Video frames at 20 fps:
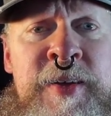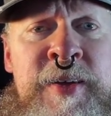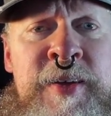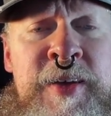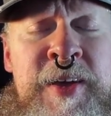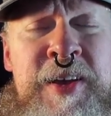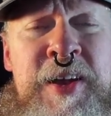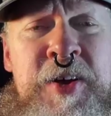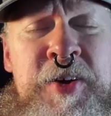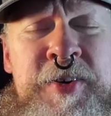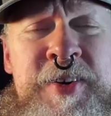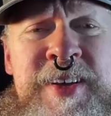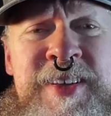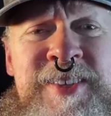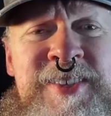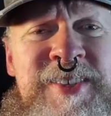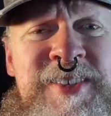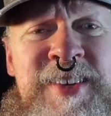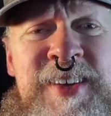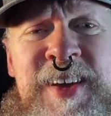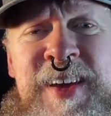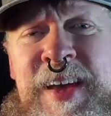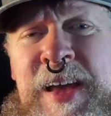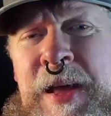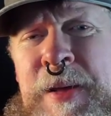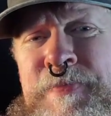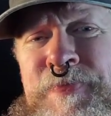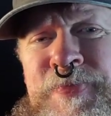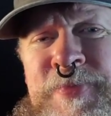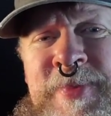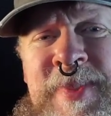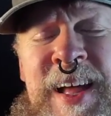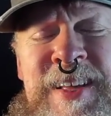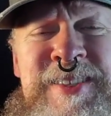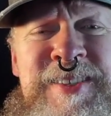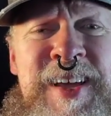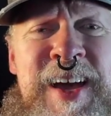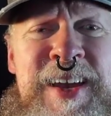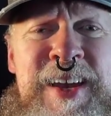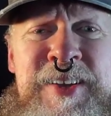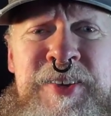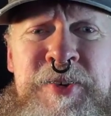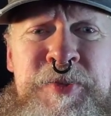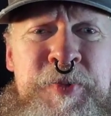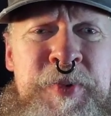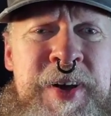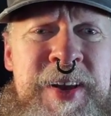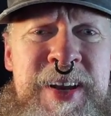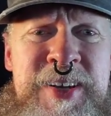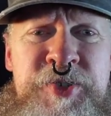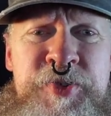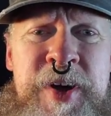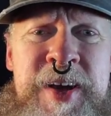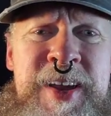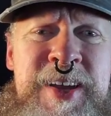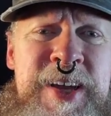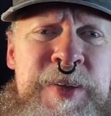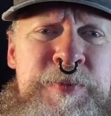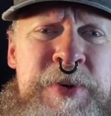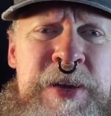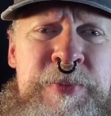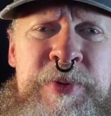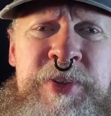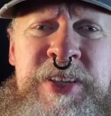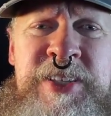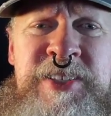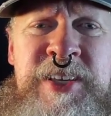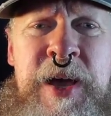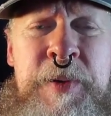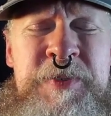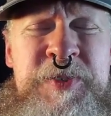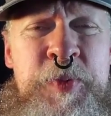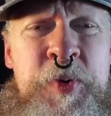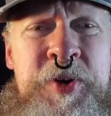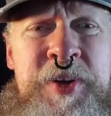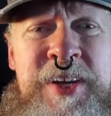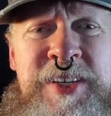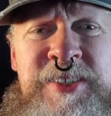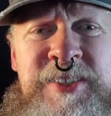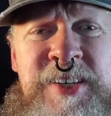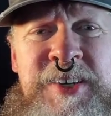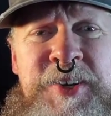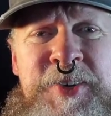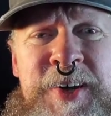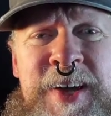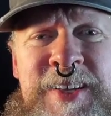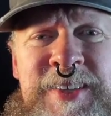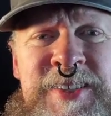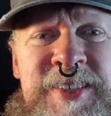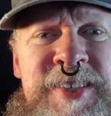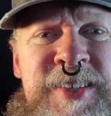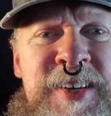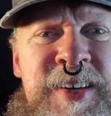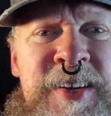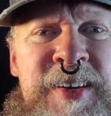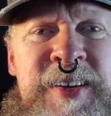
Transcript: You know, it's that's not a good way to try to get people to stop smoking cigarettes.